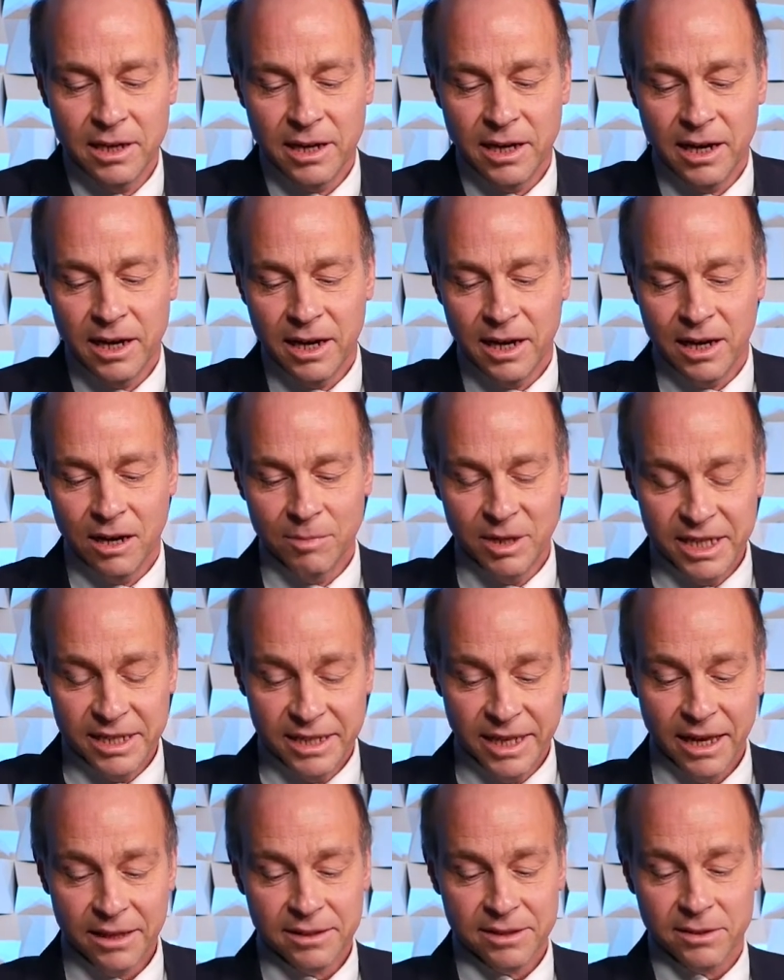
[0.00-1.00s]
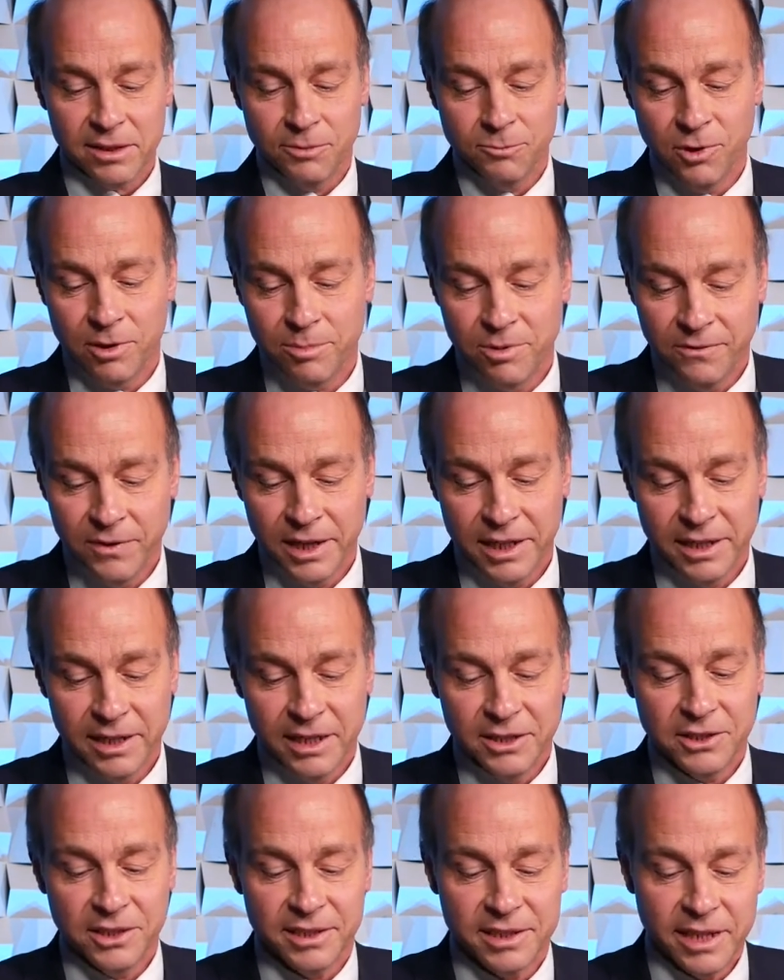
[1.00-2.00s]
How many deaths we're preventing,
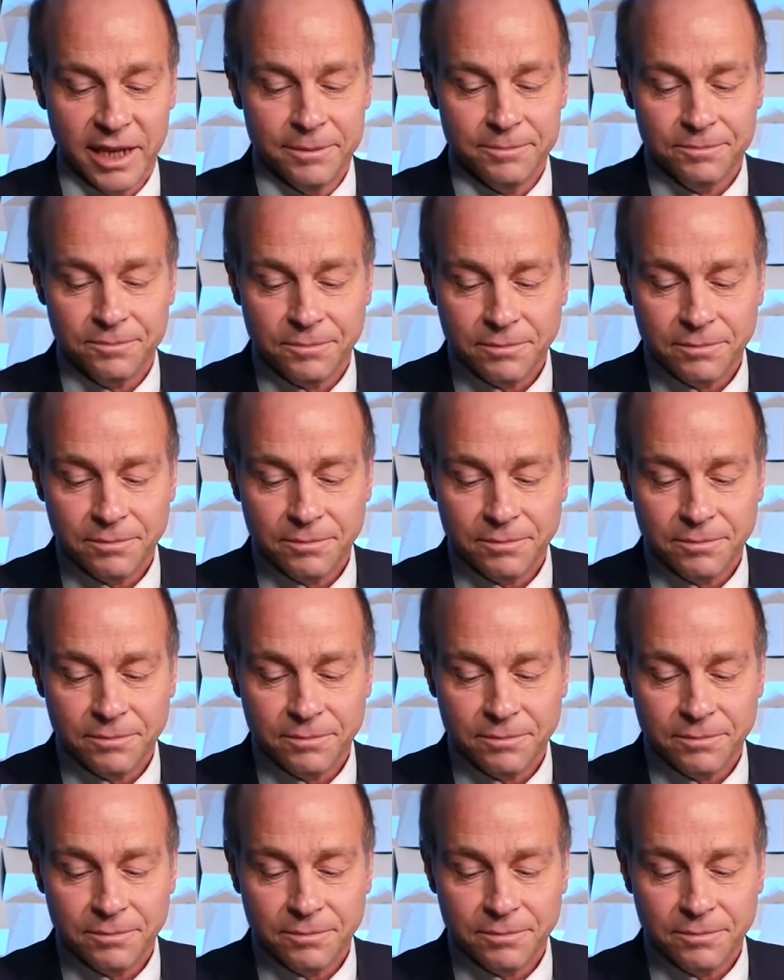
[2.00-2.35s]
I should say.